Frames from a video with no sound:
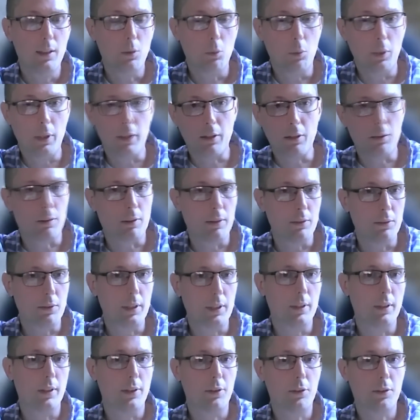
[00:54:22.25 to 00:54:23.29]
we could
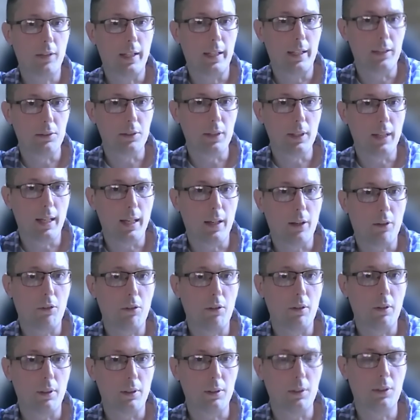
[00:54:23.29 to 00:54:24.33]
reveal a
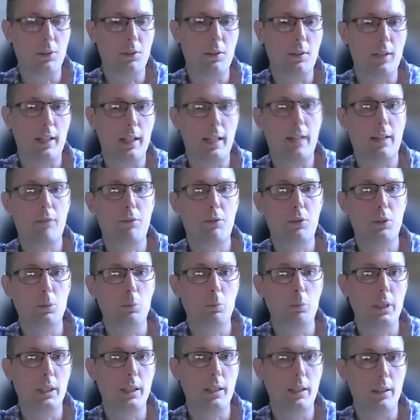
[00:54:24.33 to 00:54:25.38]
transaction. It doesn't have to
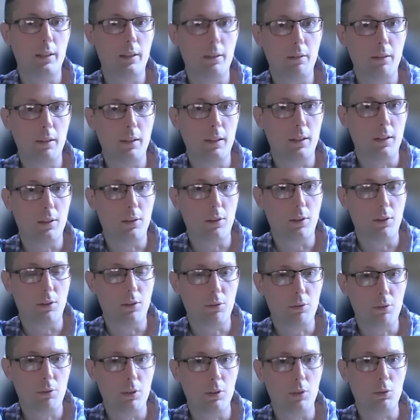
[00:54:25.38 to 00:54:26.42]
be,
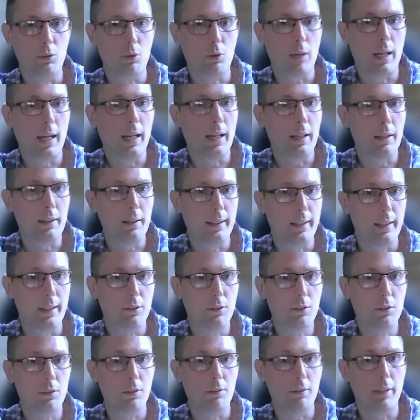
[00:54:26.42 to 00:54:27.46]
this dragnet
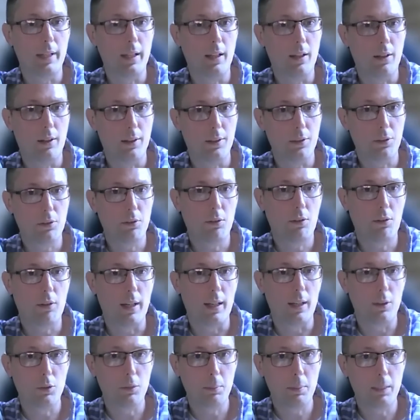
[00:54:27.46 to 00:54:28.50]
surveillance
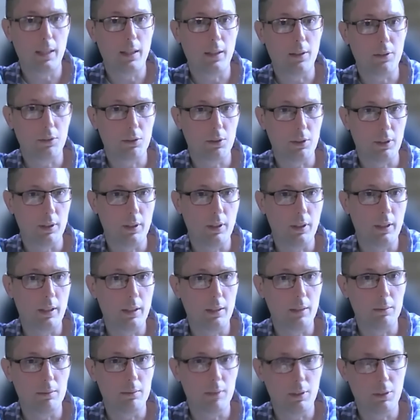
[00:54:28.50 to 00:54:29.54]
transparency.
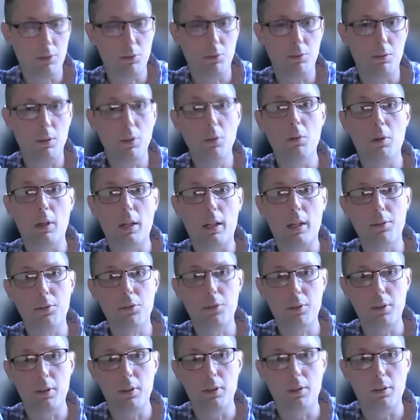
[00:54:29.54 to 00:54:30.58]
It's
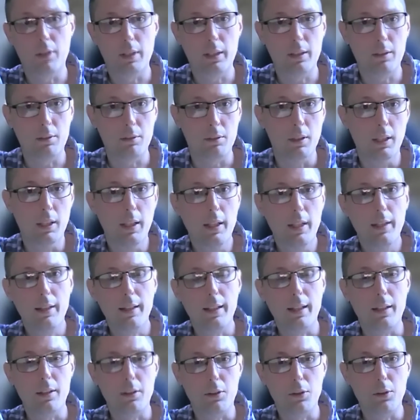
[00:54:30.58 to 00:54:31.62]
nuanced,
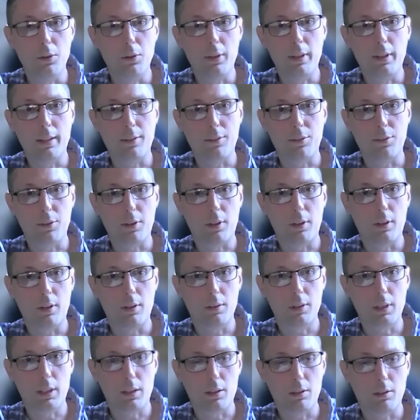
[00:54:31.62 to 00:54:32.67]
they can do things that are
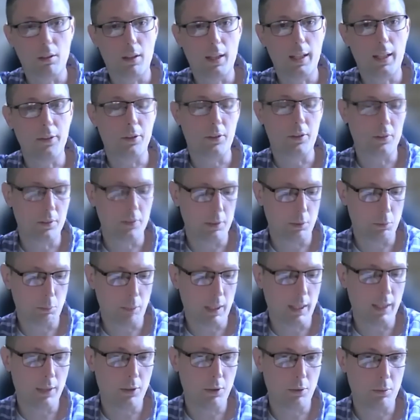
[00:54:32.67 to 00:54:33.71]
technologically
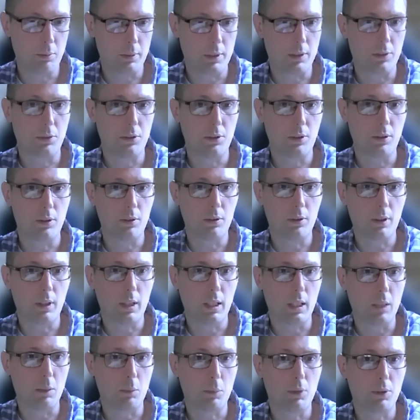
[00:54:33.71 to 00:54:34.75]
possible to
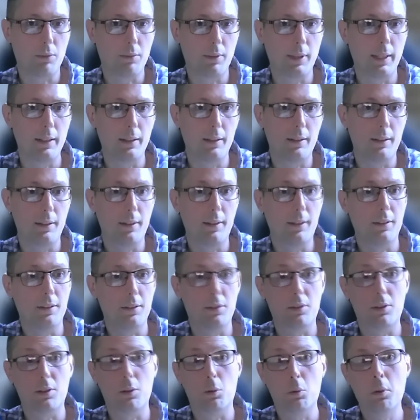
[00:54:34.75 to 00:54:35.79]
kind of prevent the things
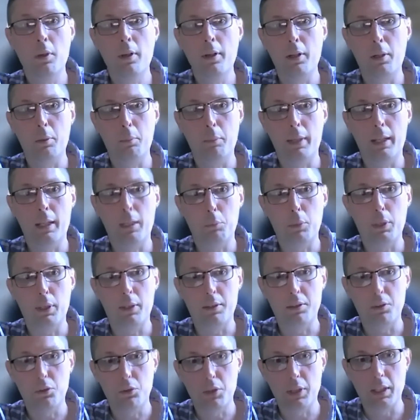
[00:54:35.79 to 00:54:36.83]
that they're worried about, but at
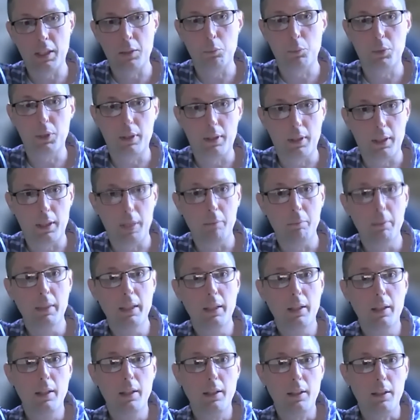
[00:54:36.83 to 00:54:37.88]
the same time,
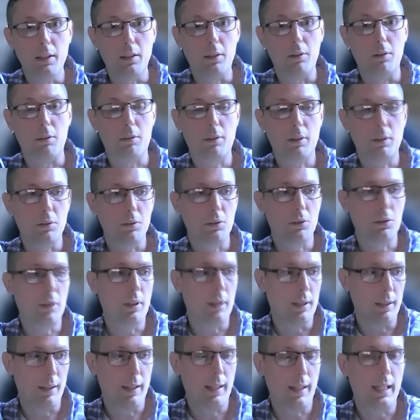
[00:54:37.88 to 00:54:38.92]

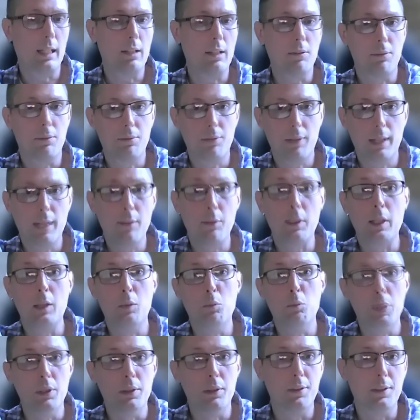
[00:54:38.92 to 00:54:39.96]
have the
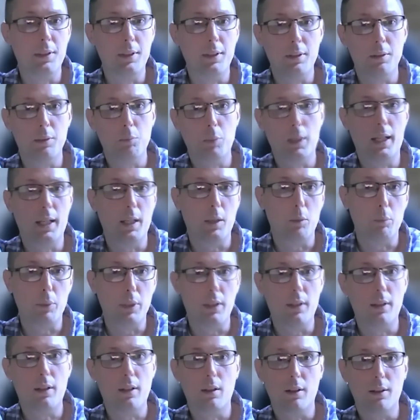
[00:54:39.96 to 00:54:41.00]
ability to buy a
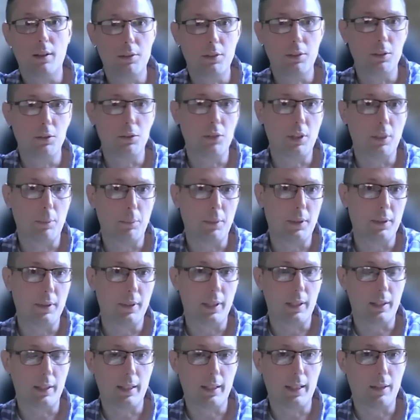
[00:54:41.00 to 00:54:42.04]
beer or do something
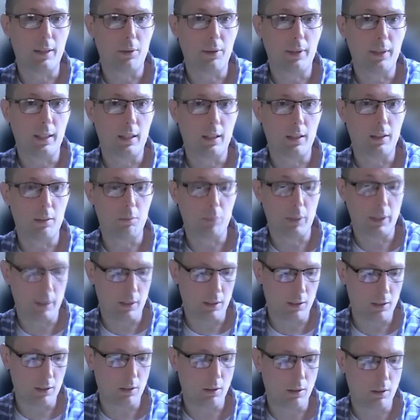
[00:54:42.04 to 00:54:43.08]
like that without it
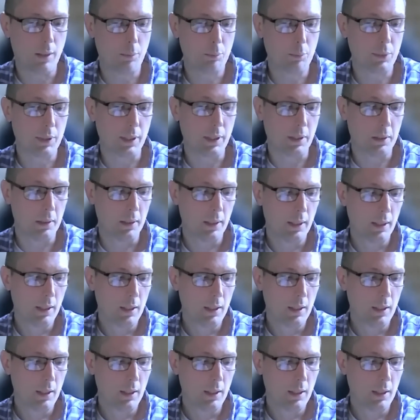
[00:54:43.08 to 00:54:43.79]
being corrupted.